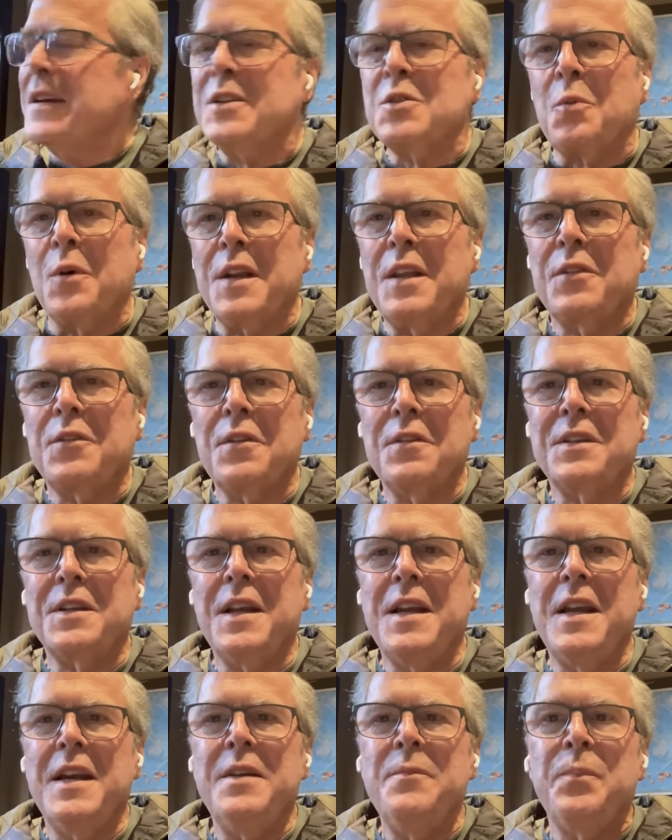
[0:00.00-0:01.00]
that in
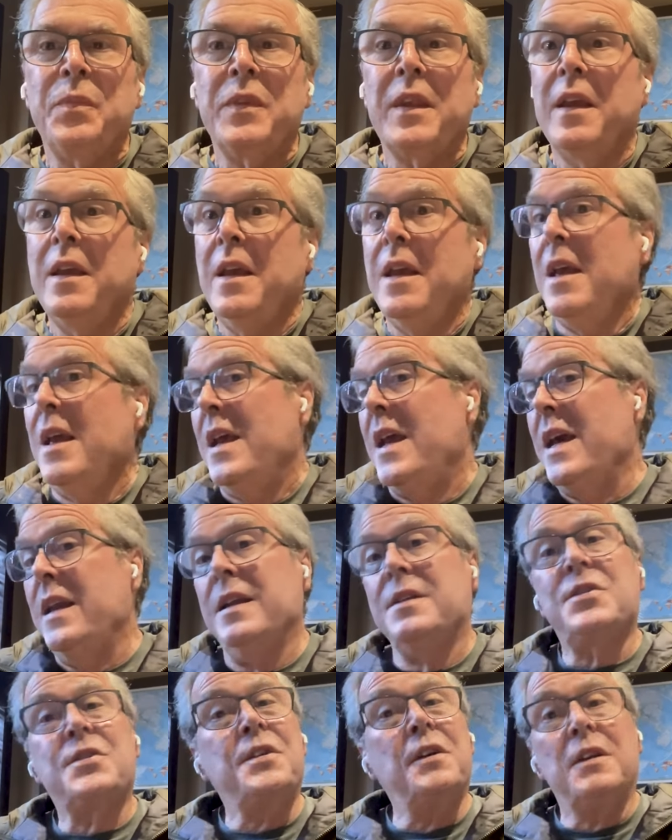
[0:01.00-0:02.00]
2013,
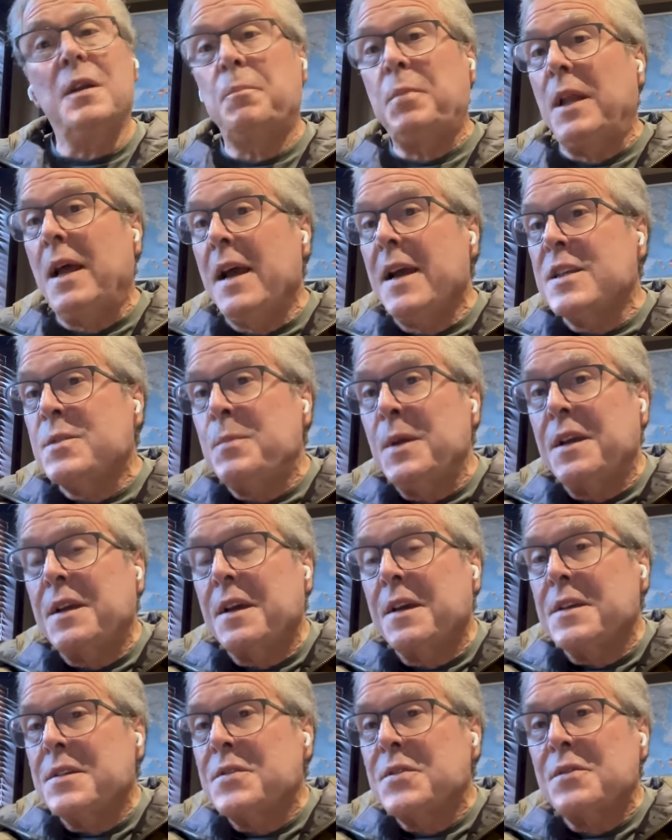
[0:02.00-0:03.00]
and it still applies
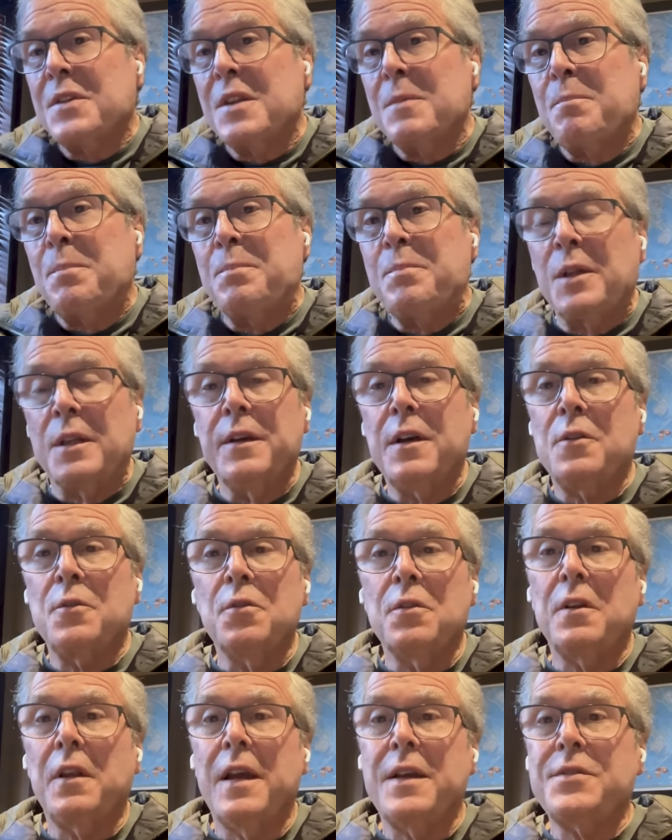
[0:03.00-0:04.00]
because the
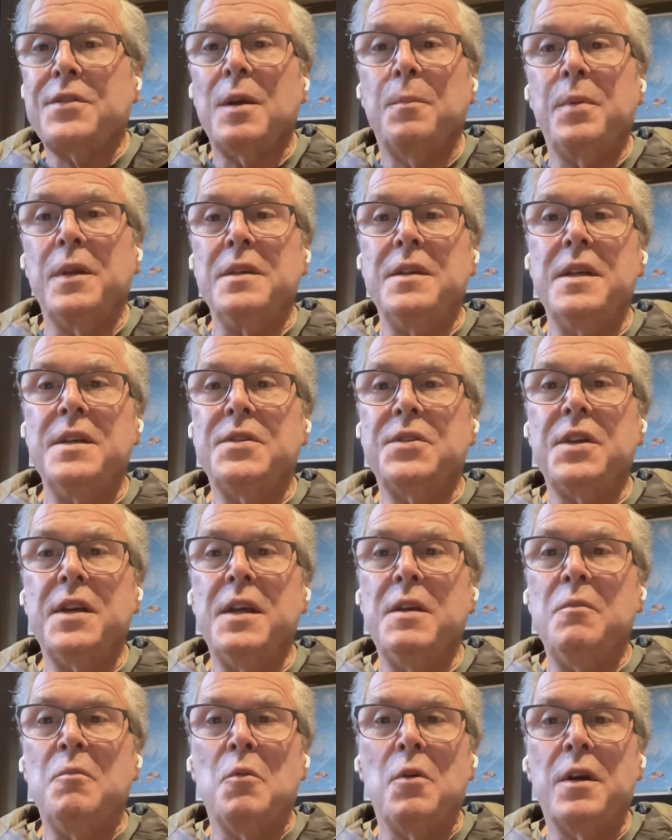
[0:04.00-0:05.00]
political class up in
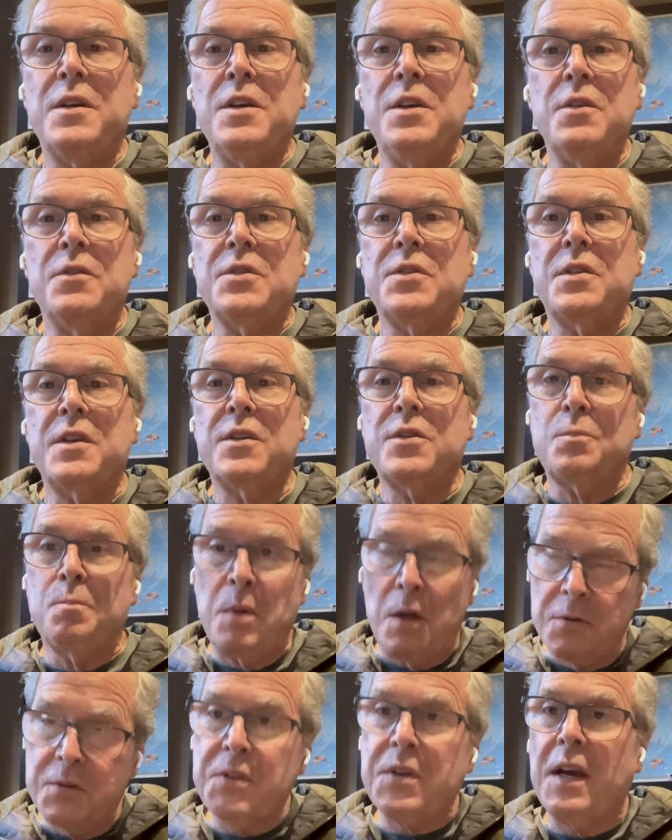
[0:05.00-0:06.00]
D.C. want to use this.
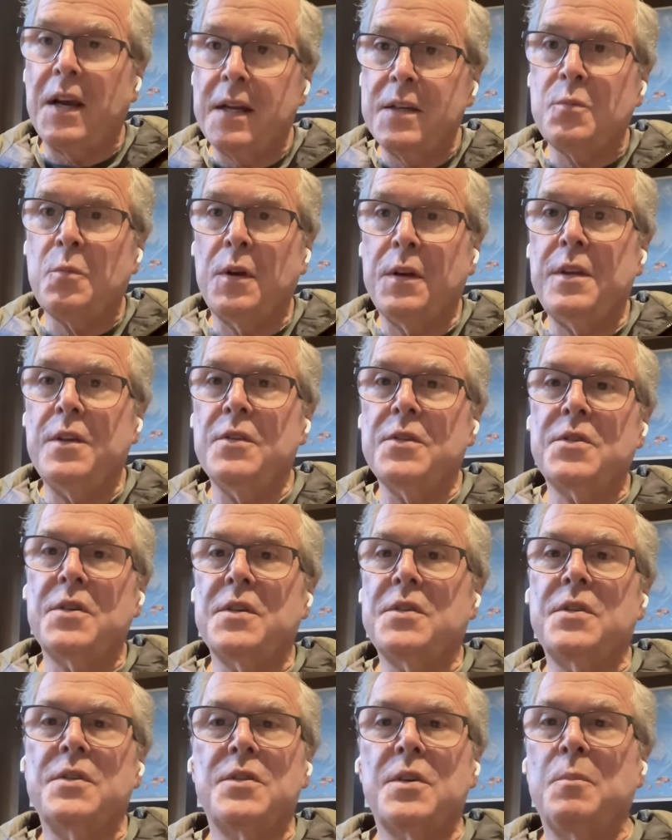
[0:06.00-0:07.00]
Both sides want to
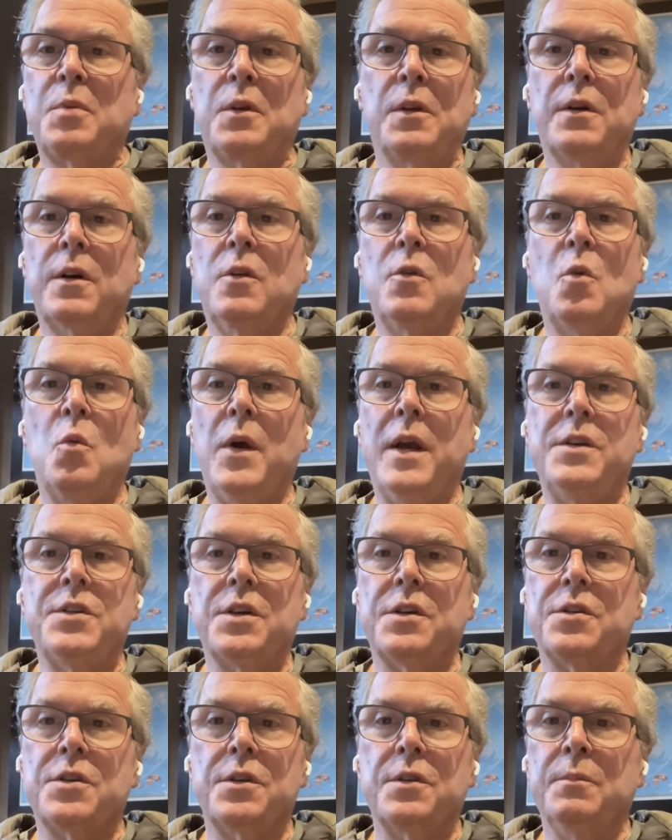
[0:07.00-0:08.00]
use this as a political
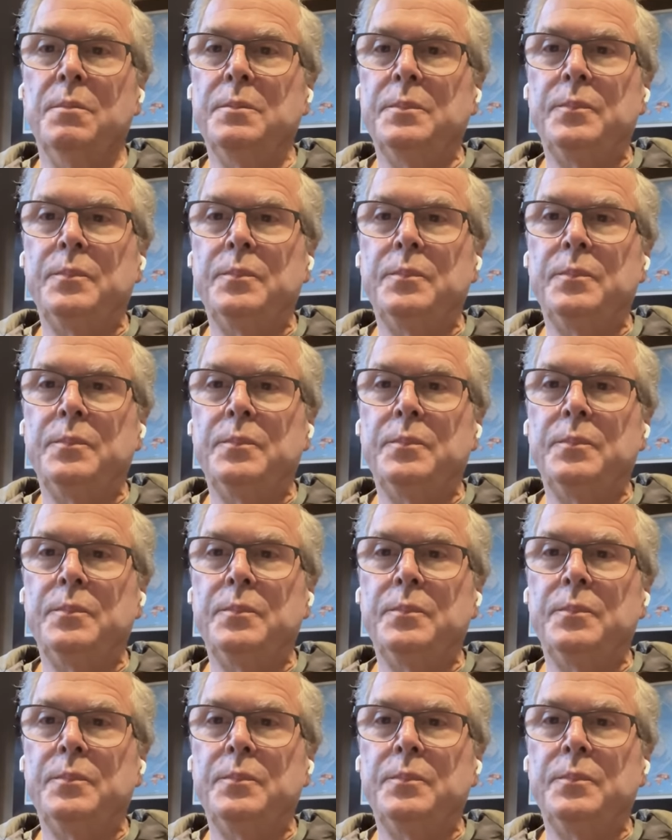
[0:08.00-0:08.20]
wedge issue.